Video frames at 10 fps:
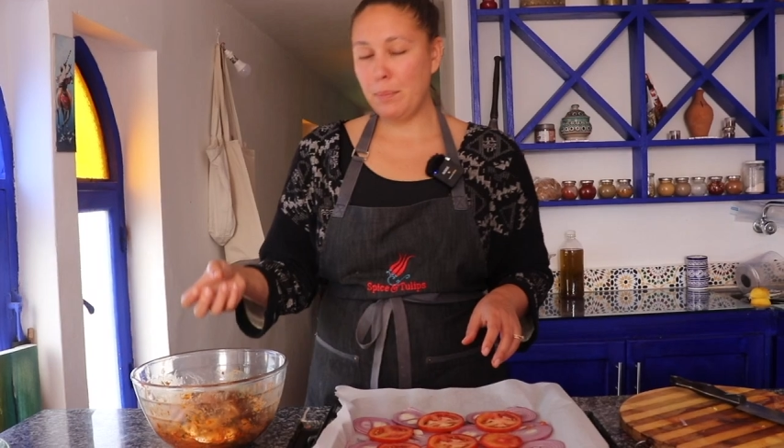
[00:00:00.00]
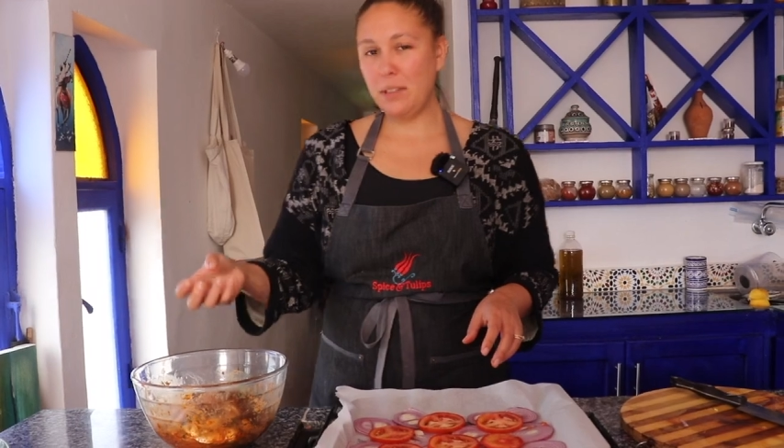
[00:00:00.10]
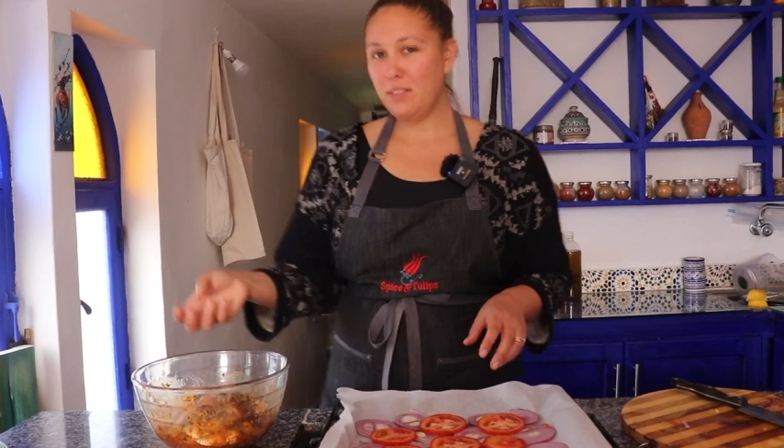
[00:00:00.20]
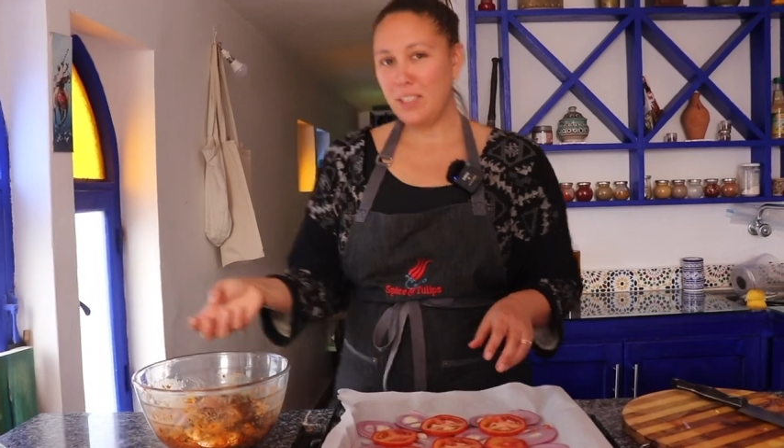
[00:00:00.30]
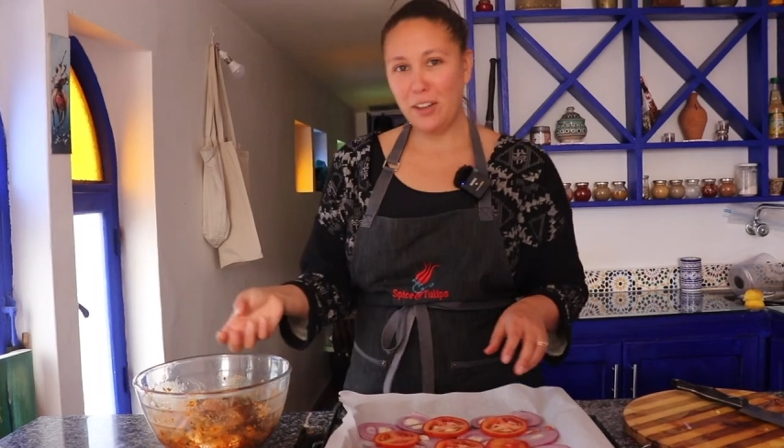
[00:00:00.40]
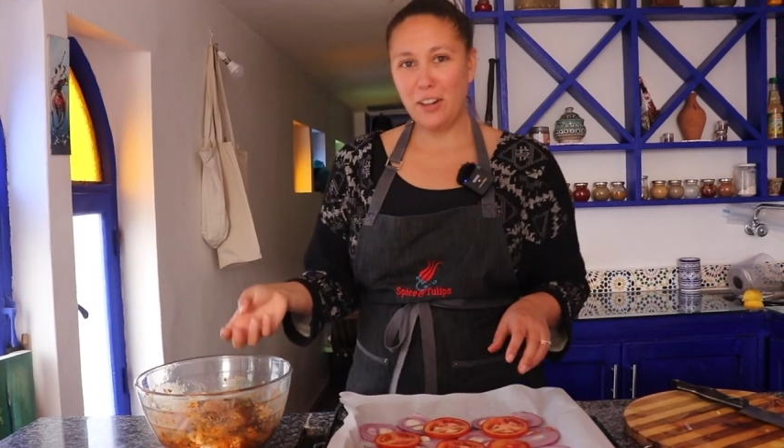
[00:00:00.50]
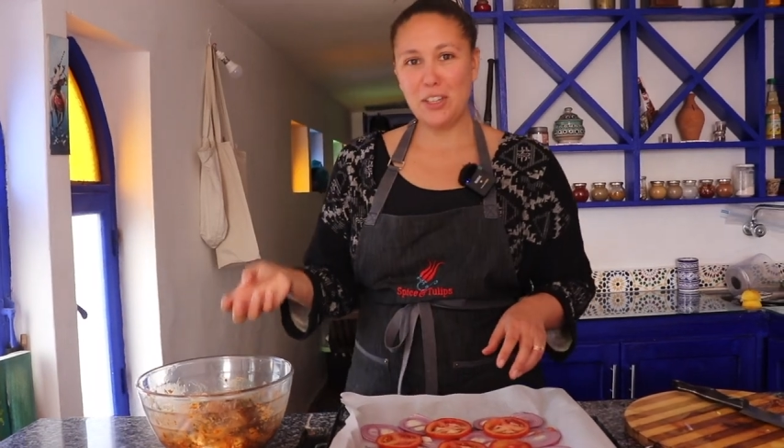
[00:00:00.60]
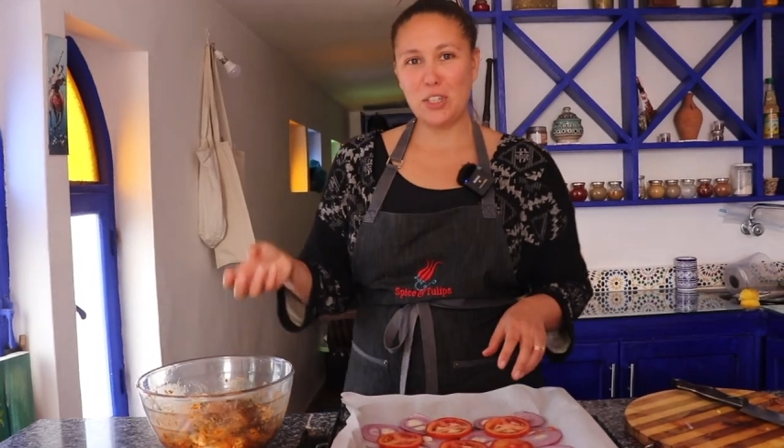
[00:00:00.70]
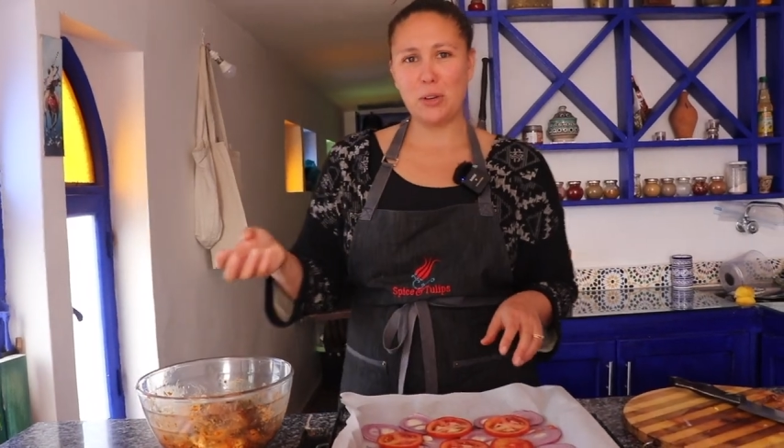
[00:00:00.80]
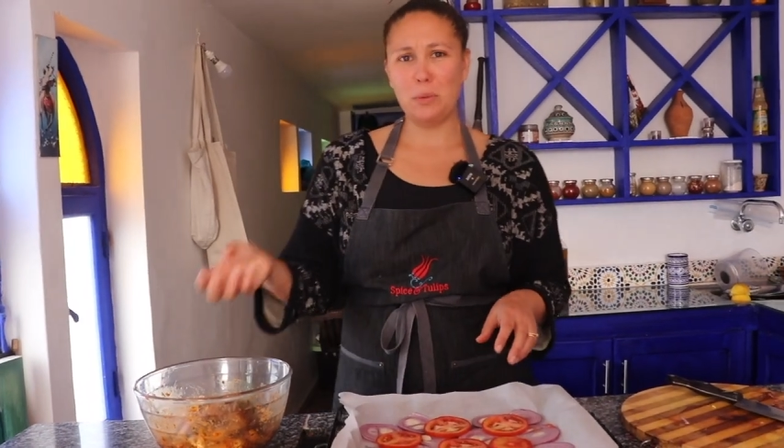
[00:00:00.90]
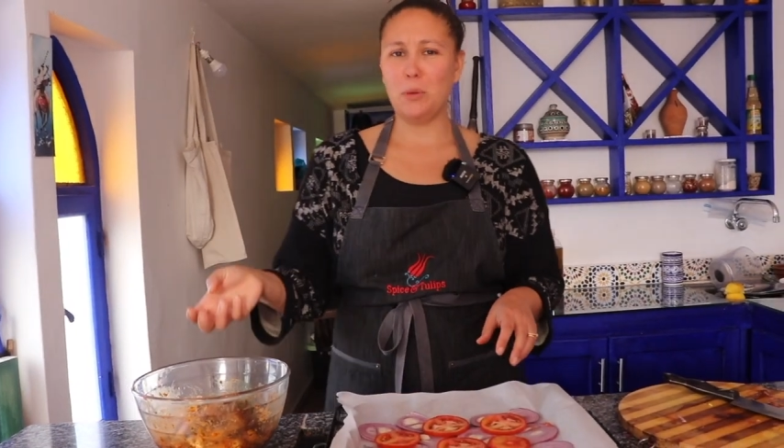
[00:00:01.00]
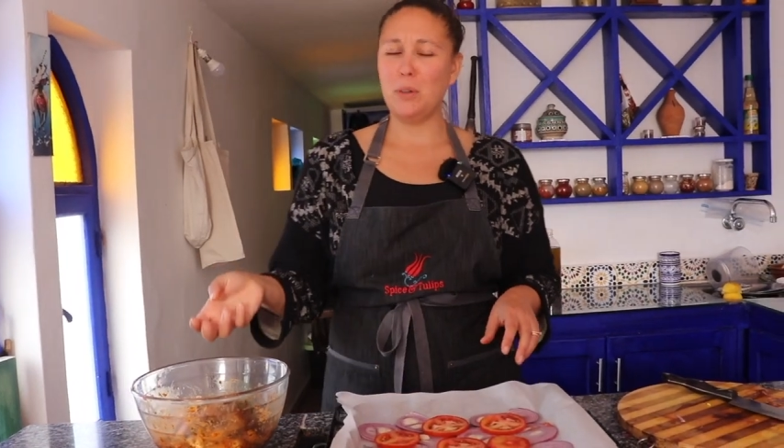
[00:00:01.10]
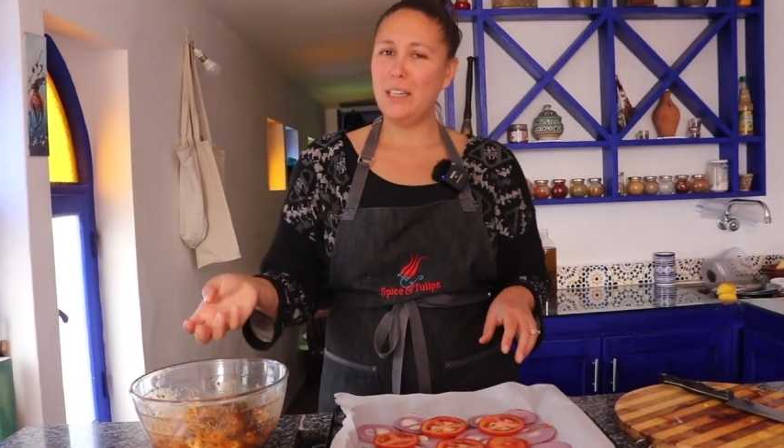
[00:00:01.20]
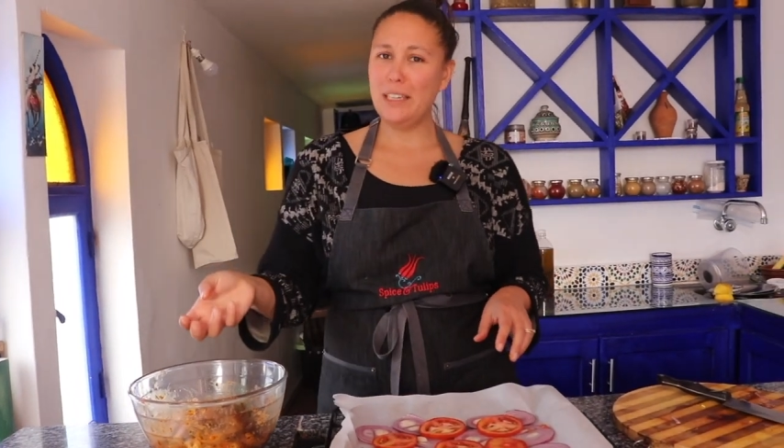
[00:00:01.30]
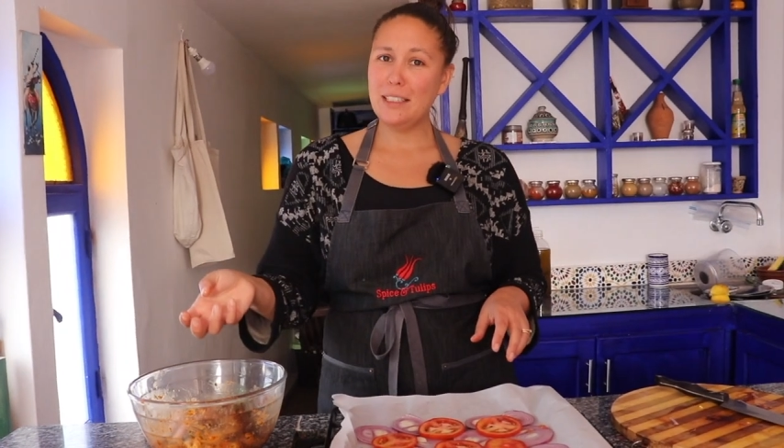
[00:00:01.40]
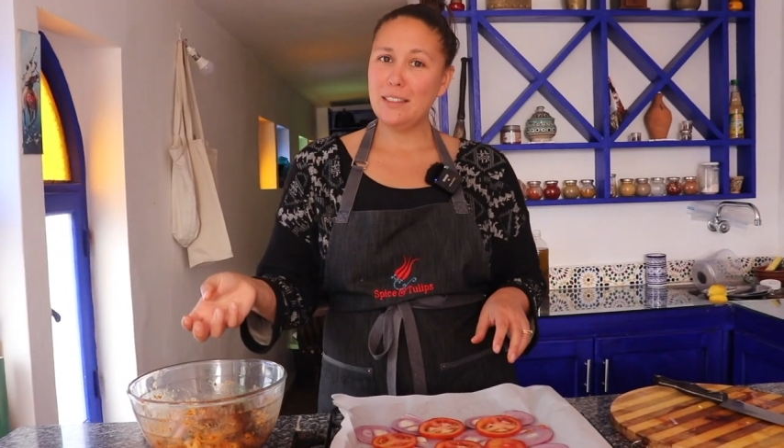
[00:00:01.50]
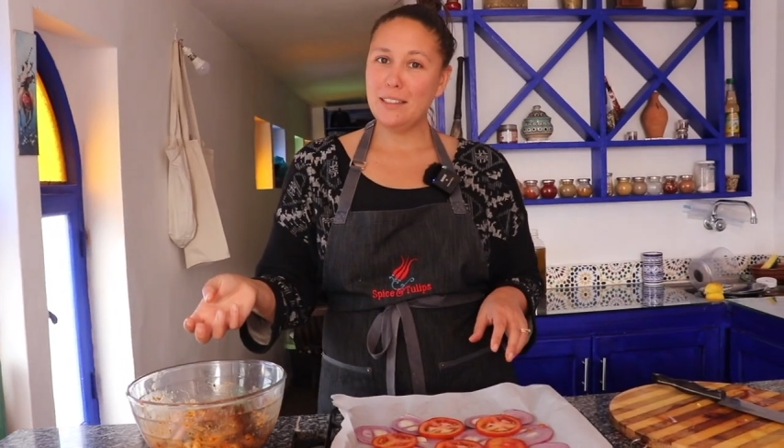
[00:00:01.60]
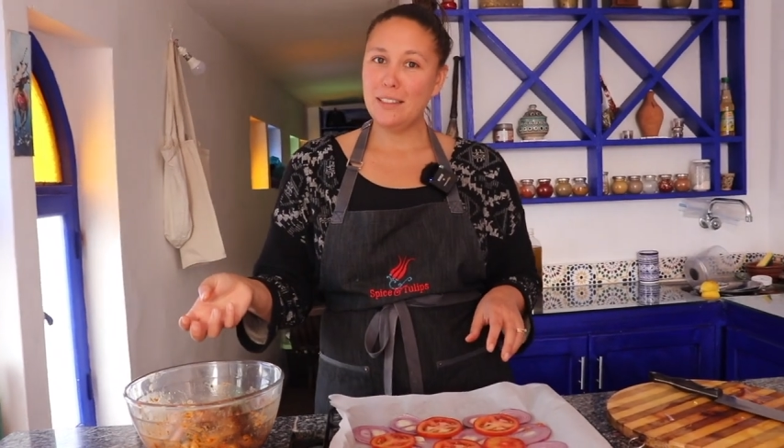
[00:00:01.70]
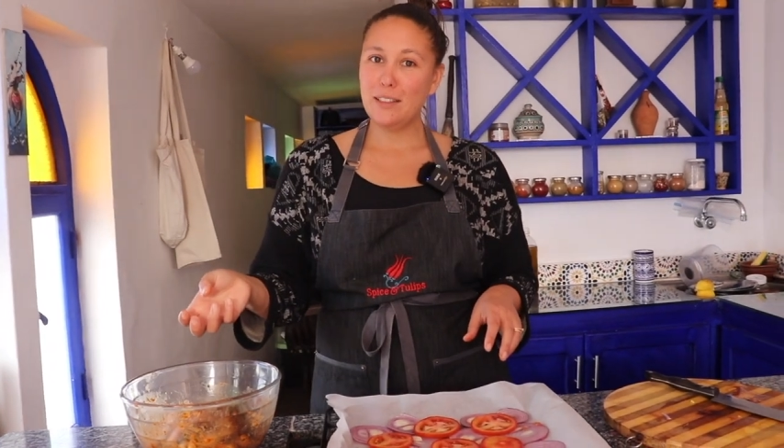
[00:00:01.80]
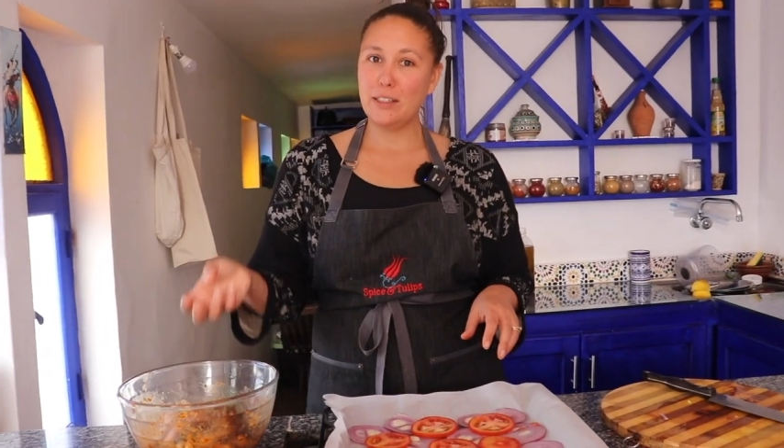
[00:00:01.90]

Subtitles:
I believe they call it Chermoula?